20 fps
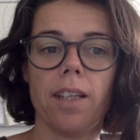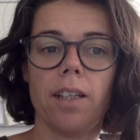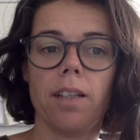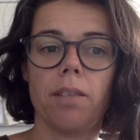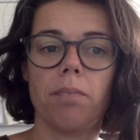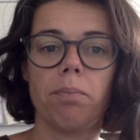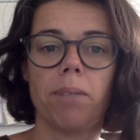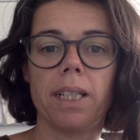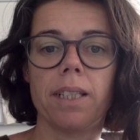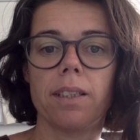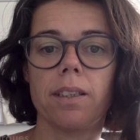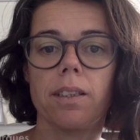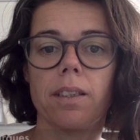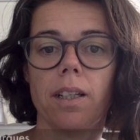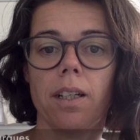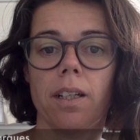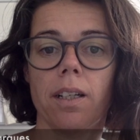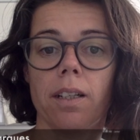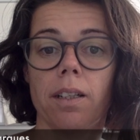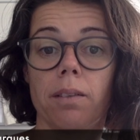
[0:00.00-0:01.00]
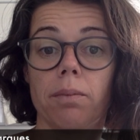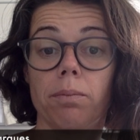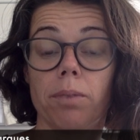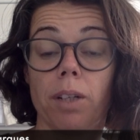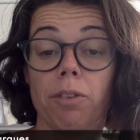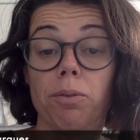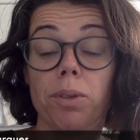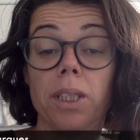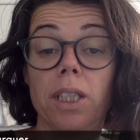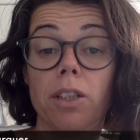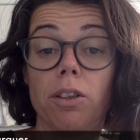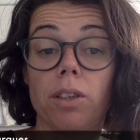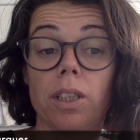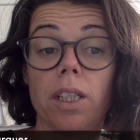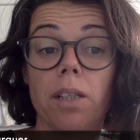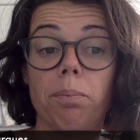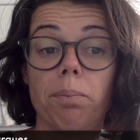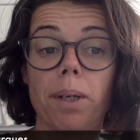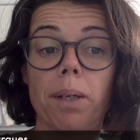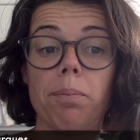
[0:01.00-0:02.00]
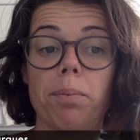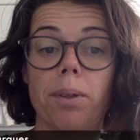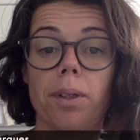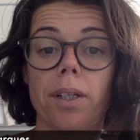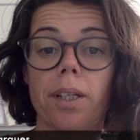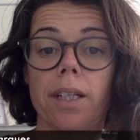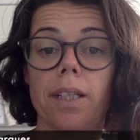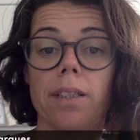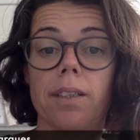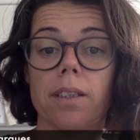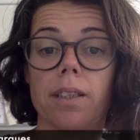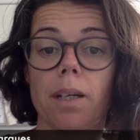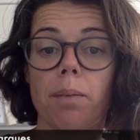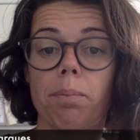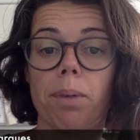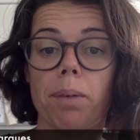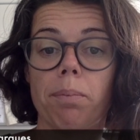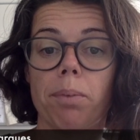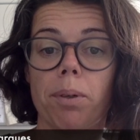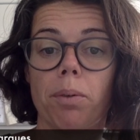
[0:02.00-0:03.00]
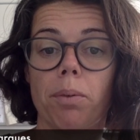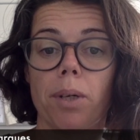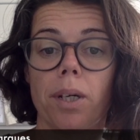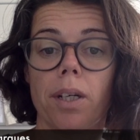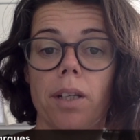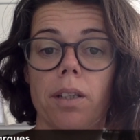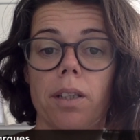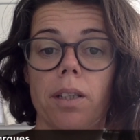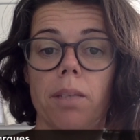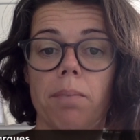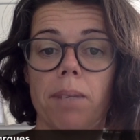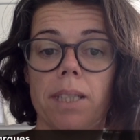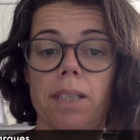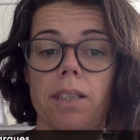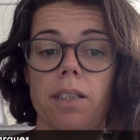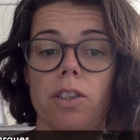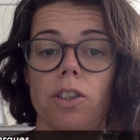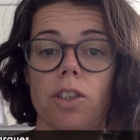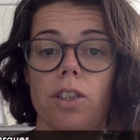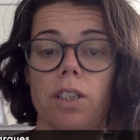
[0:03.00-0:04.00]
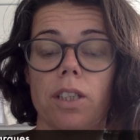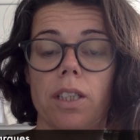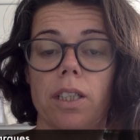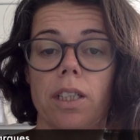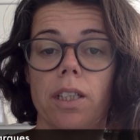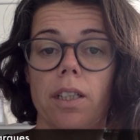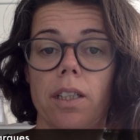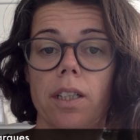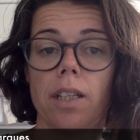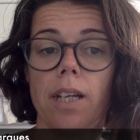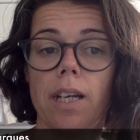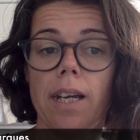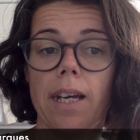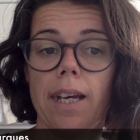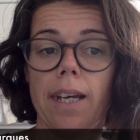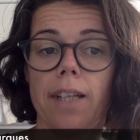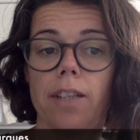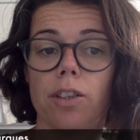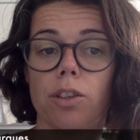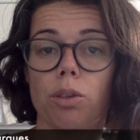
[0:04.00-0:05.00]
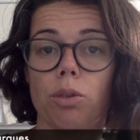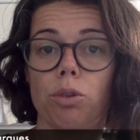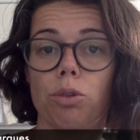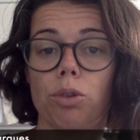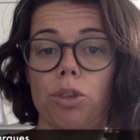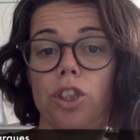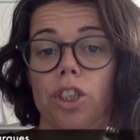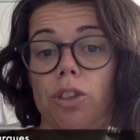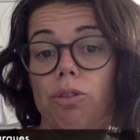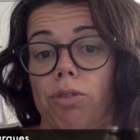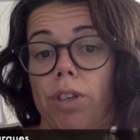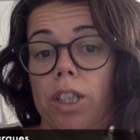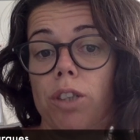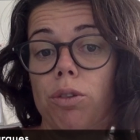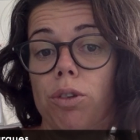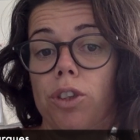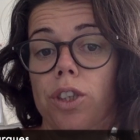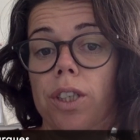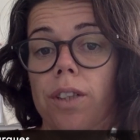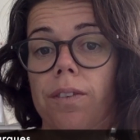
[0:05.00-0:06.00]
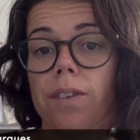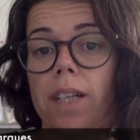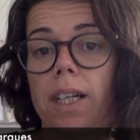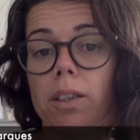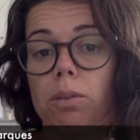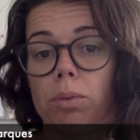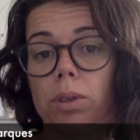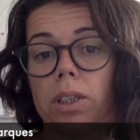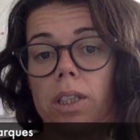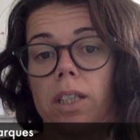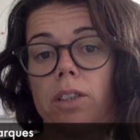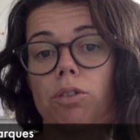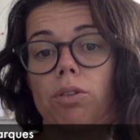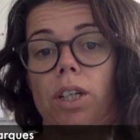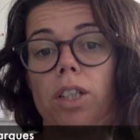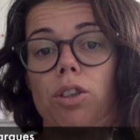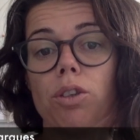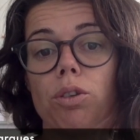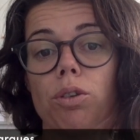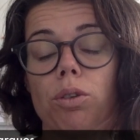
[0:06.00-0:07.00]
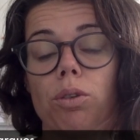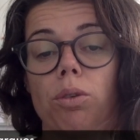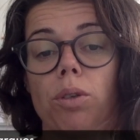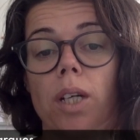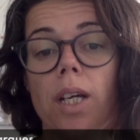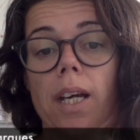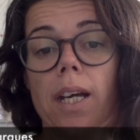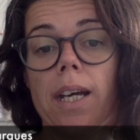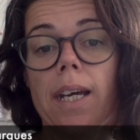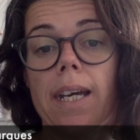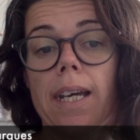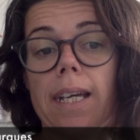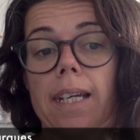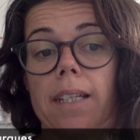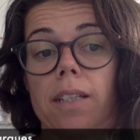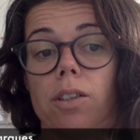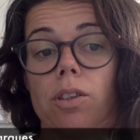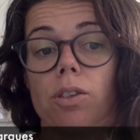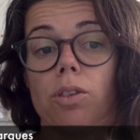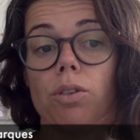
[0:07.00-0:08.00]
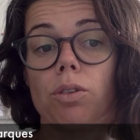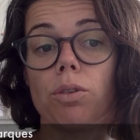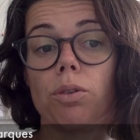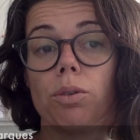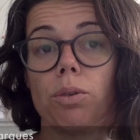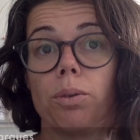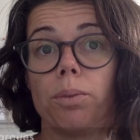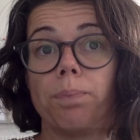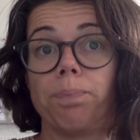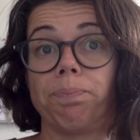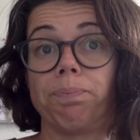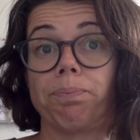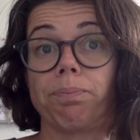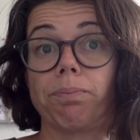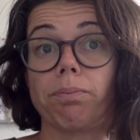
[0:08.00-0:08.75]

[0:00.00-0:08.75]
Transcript: think makes a really clear paper is a paper where the message is clear. And so to try to achieve that, what I try to do is to